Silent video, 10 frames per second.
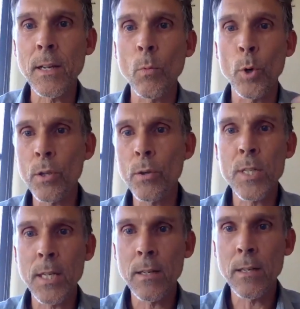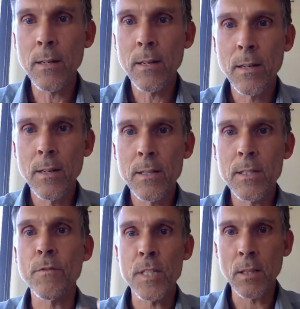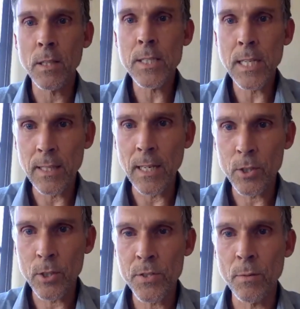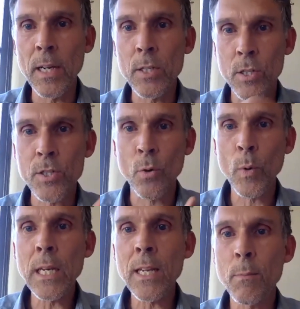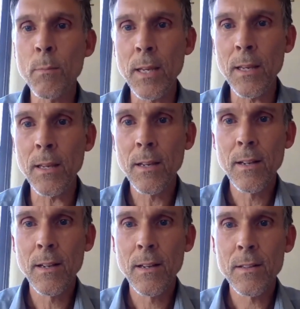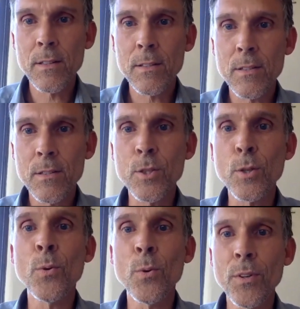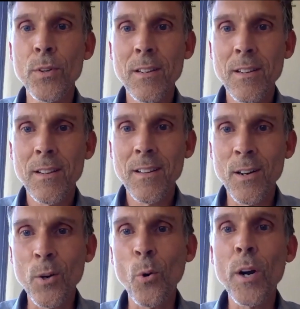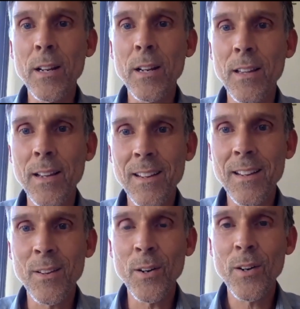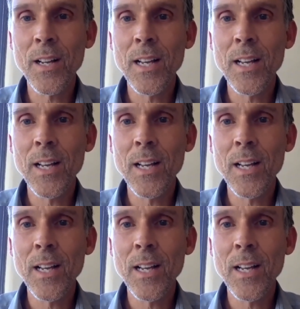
that we're using to facilitate that transformation. So we need to be tuned accordingly, you know?